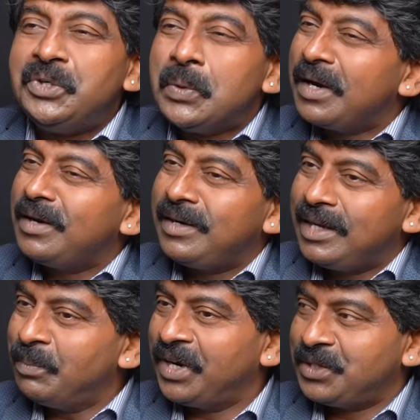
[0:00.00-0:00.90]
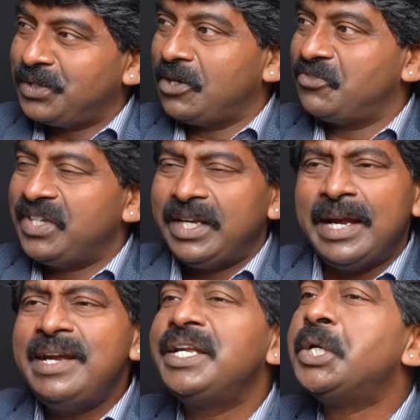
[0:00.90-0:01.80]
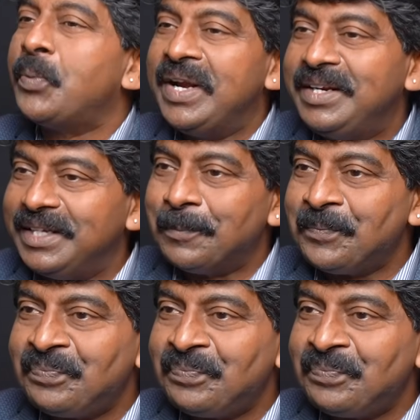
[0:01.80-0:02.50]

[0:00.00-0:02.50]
you are in a temperature of say 18-20.